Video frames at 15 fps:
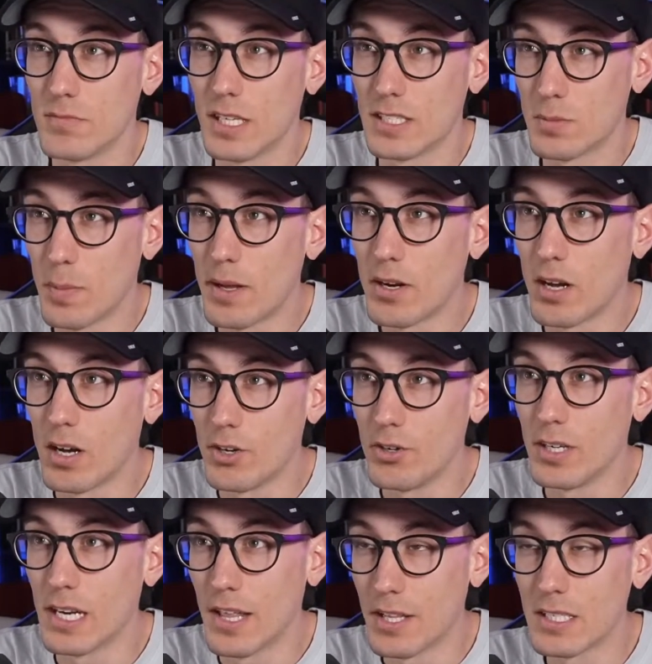It's about a
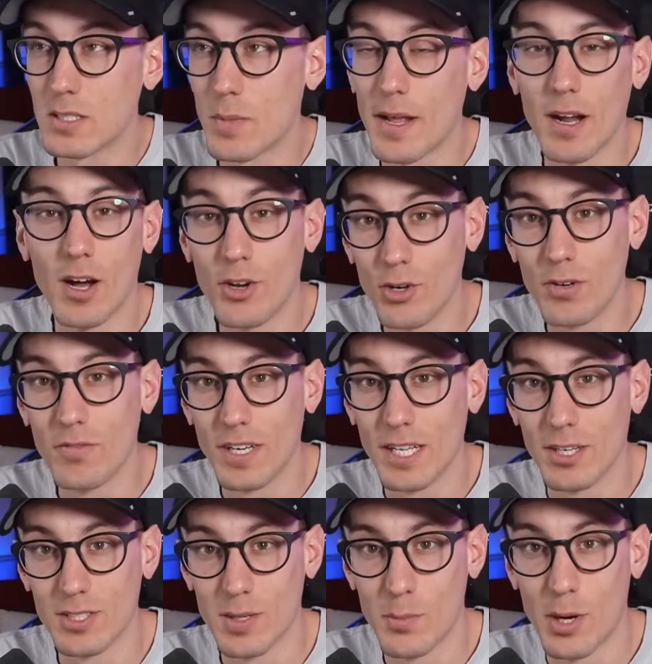hundred. I think it's about a hundred
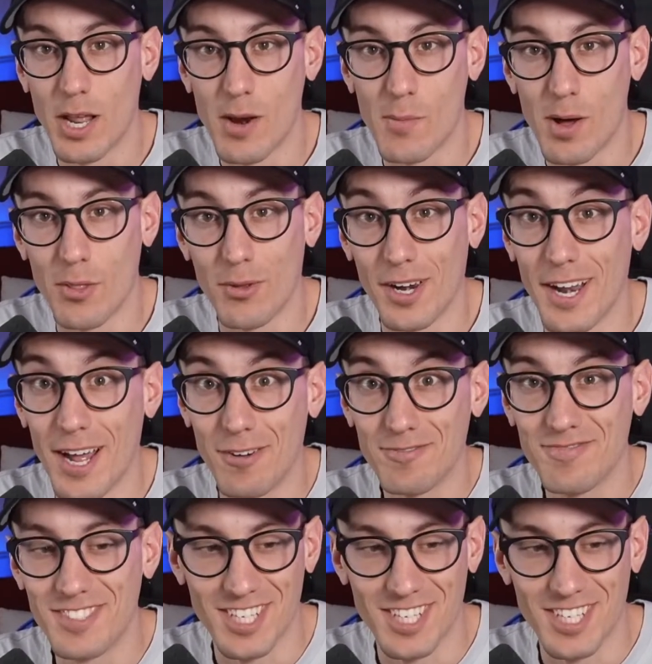videos I put out a month right now.